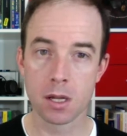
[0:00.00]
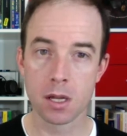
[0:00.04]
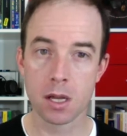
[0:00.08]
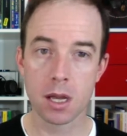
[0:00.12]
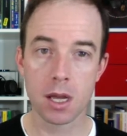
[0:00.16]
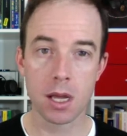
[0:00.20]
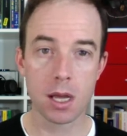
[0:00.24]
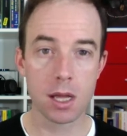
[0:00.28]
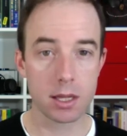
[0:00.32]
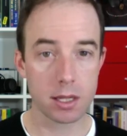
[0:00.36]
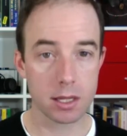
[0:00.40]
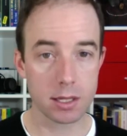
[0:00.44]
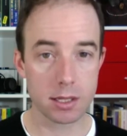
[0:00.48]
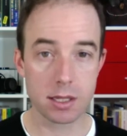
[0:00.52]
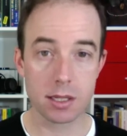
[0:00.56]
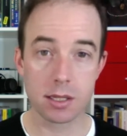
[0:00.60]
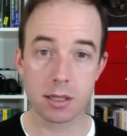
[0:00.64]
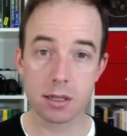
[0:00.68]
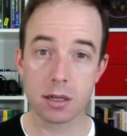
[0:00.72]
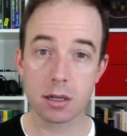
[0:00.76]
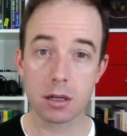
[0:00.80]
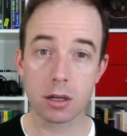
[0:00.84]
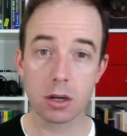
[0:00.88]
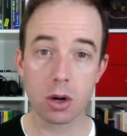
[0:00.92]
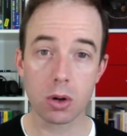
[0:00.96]
The assistant
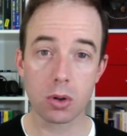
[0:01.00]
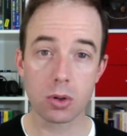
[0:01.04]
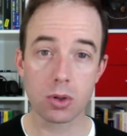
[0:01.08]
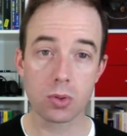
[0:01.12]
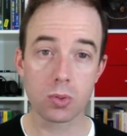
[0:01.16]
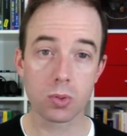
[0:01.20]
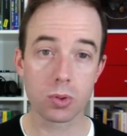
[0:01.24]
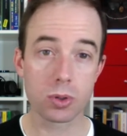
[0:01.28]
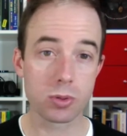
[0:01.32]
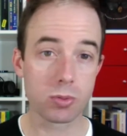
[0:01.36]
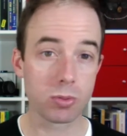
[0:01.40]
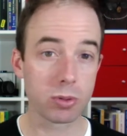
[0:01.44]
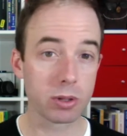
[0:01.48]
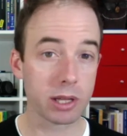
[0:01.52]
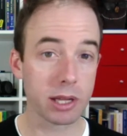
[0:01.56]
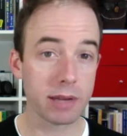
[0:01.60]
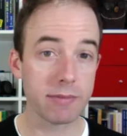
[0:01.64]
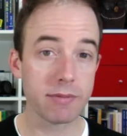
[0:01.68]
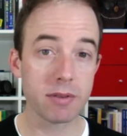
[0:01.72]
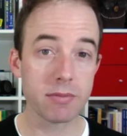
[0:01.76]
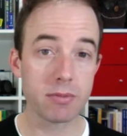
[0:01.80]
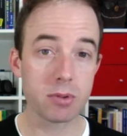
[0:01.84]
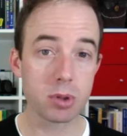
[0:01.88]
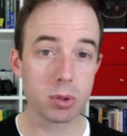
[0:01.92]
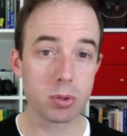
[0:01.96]
coach was relieved of
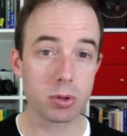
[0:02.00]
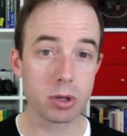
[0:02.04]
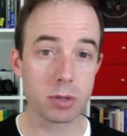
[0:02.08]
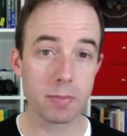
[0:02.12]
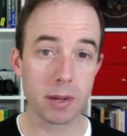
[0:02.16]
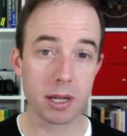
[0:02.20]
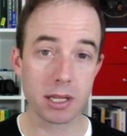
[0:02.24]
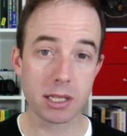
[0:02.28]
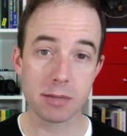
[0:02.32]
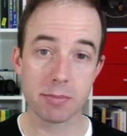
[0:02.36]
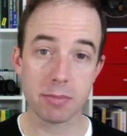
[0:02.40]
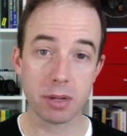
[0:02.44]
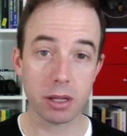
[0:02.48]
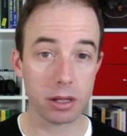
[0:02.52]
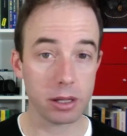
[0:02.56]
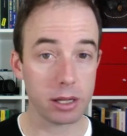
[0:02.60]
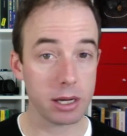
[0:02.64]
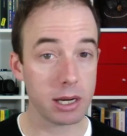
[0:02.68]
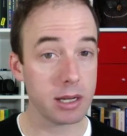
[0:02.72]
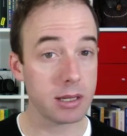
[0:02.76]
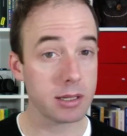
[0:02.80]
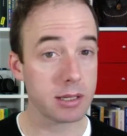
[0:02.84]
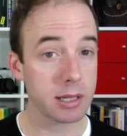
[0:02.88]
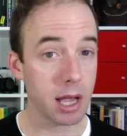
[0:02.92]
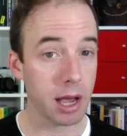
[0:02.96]
his
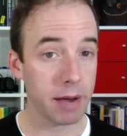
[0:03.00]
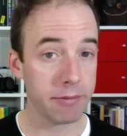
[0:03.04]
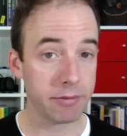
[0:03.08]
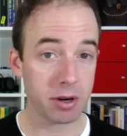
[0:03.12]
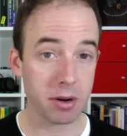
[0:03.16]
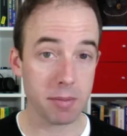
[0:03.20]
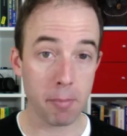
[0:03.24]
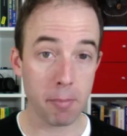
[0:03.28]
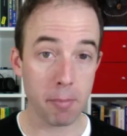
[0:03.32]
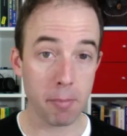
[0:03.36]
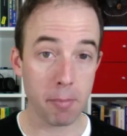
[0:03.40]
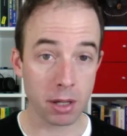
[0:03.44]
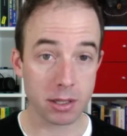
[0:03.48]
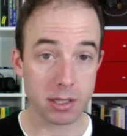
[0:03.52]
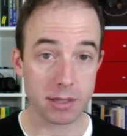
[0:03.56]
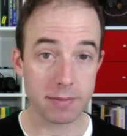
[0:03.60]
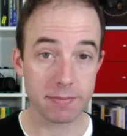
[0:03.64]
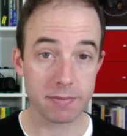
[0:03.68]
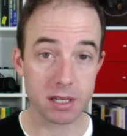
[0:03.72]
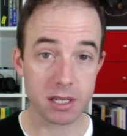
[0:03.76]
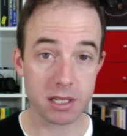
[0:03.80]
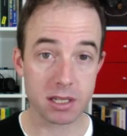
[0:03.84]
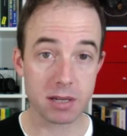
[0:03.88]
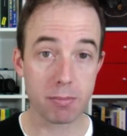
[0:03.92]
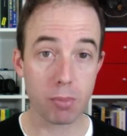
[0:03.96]
responsibilities after months of
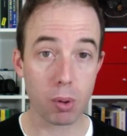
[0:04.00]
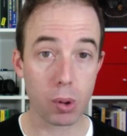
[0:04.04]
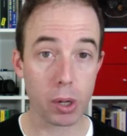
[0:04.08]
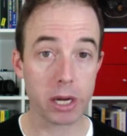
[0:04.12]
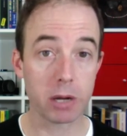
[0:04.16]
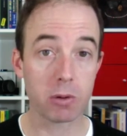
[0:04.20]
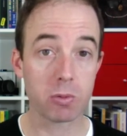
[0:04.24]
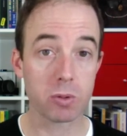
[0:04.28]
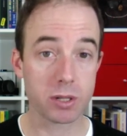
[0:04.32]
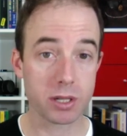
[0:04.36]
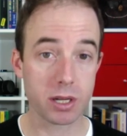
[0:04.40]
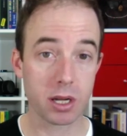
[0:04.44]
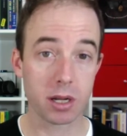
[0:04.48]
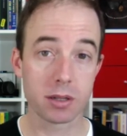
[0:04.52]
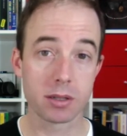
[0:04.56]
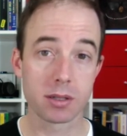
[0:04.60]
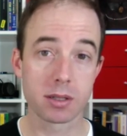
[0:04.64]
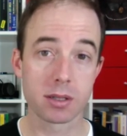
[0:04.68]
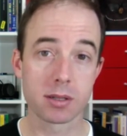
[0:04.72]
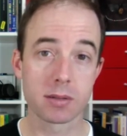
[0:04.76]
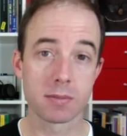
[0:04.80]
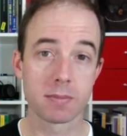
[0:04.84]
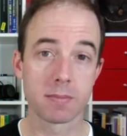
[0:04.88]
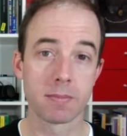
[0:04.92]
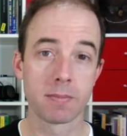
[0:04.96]
disappointing results.
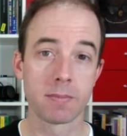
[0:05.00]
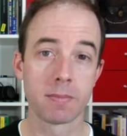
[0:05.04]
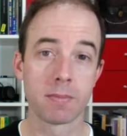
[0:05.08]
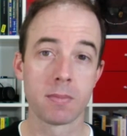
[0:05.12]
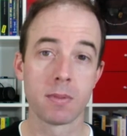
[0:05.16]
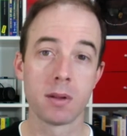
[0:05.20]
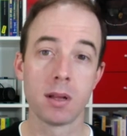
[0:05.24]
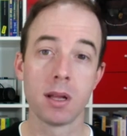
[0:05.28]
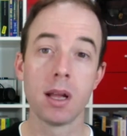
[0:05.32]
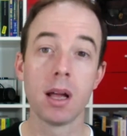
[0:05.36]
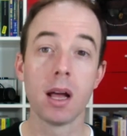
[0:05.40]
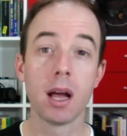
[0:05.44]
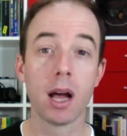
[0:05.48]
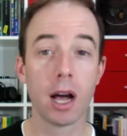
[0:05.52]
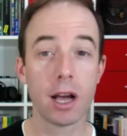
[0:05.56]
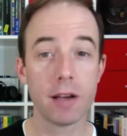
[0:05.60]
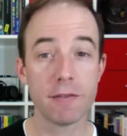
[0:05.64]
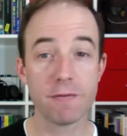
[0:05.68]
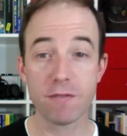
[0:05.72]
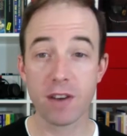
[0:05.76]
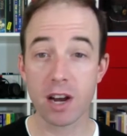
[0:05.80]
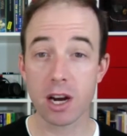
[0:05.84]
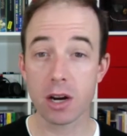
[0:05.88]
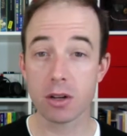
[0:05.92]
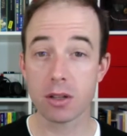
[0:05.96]
I
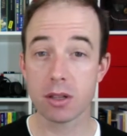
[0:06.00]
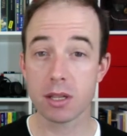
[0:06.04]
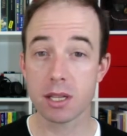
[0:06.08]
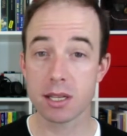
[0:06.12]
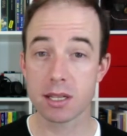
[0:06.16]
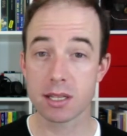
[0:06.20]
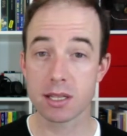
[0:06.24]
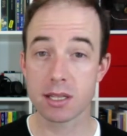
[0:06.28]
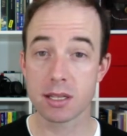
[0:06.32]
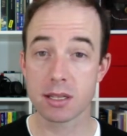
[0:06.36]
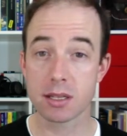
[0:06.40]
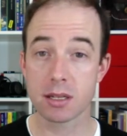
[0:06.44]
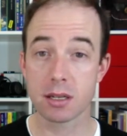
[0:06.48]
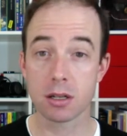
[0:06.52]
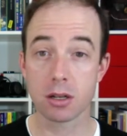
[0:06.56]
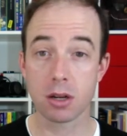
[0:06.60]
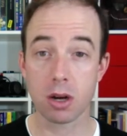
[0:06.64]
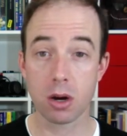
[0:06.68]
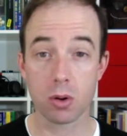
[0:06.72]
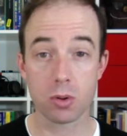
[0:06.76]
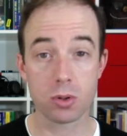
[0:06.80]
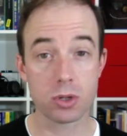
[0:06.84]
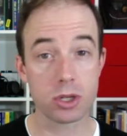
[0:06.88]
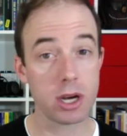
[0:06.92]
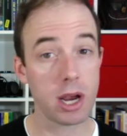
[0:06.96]
fired the assistant
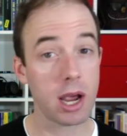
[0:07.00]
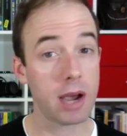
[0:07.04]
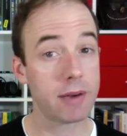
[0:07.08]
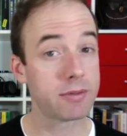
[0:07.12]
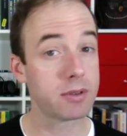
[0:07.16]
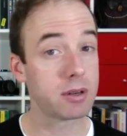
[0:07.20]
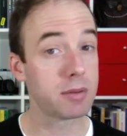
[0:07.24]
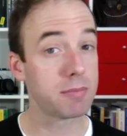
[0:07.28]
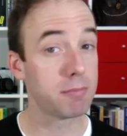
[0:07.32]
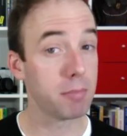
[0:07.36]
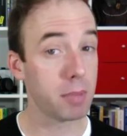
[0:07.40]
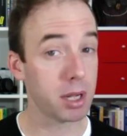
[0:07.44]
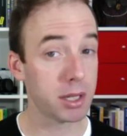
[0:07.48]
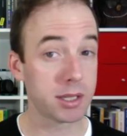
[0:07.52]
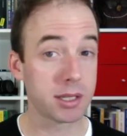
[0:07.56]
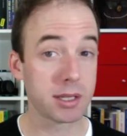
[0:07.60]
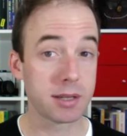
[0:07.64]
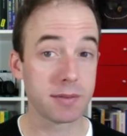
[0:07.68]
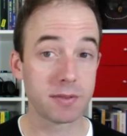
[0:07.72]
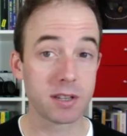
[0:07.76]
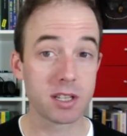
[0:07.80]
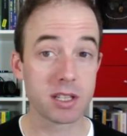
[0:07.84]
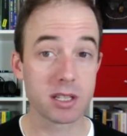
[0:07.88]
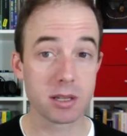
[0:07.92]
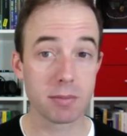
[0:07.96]
coach after months of
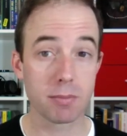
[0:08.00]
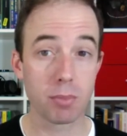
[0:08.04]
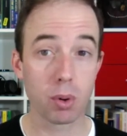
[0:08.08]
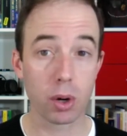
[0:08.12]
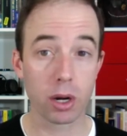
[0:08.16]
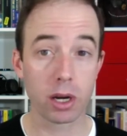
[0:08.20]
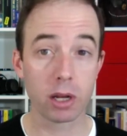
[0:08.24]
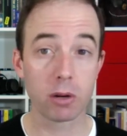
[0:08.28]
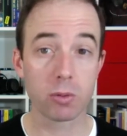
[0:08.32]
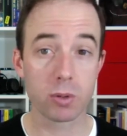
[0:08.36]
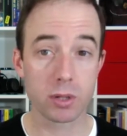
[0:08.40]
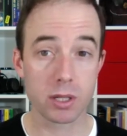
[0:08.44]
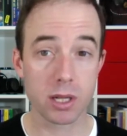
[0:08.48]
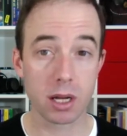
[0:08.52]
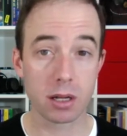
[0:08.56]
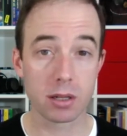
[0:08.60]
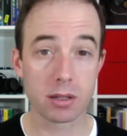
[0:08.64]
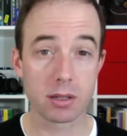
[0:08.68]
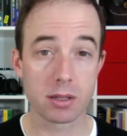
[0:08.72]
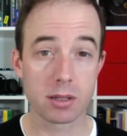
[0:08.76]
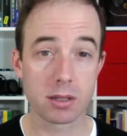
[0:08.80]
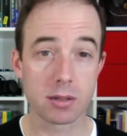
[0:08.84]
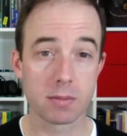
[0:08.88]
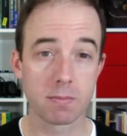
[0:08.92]
disappointing results.